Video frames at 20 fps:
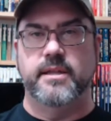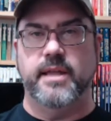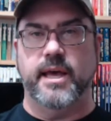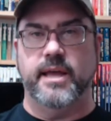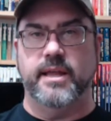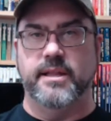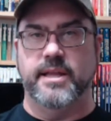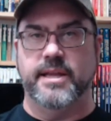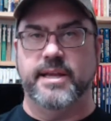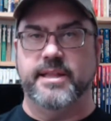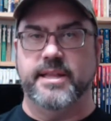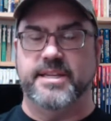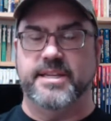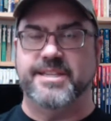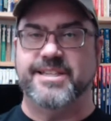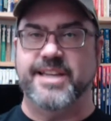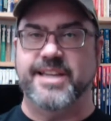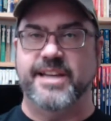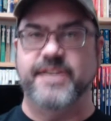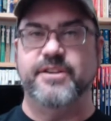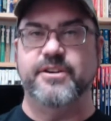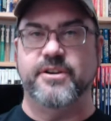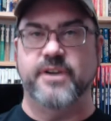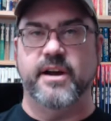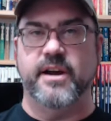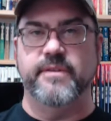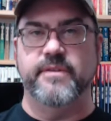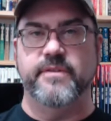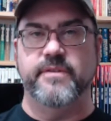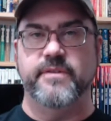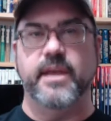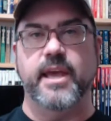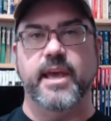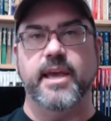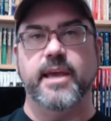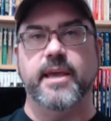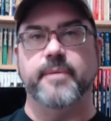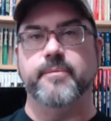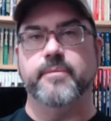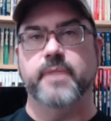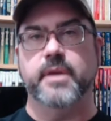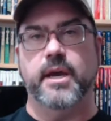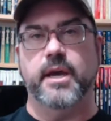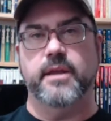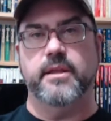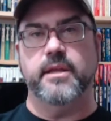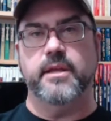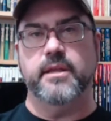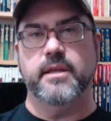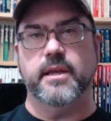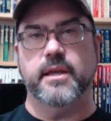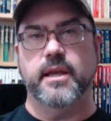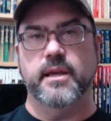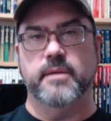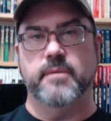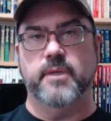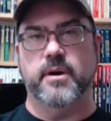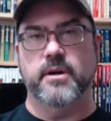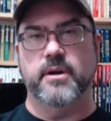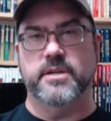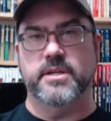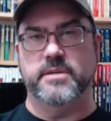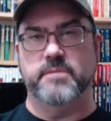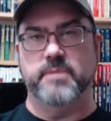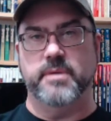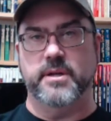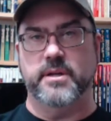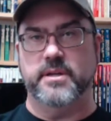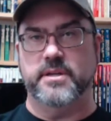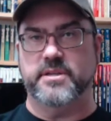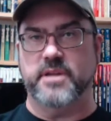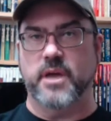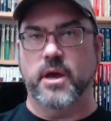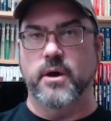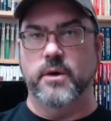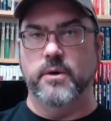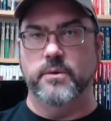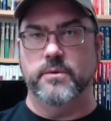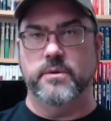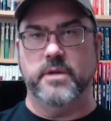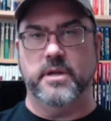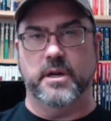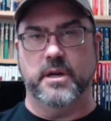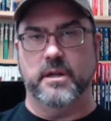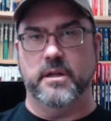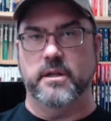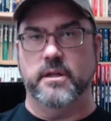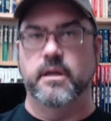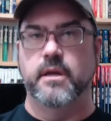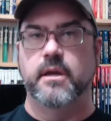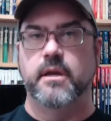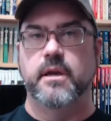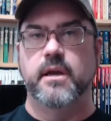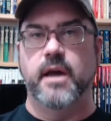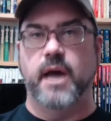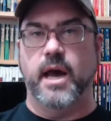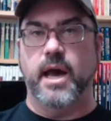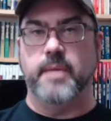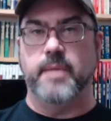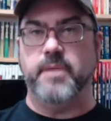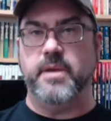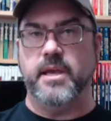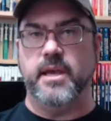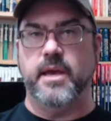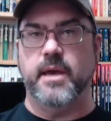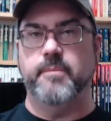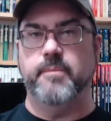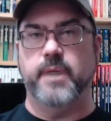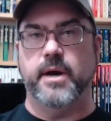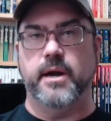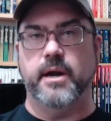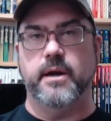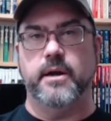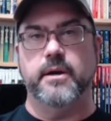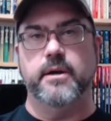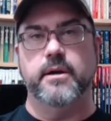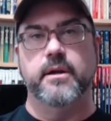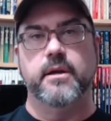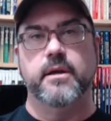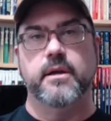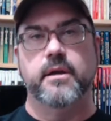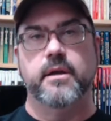that like the center of the game. Now I think that Kingdom Hearts has built its own little IP empire,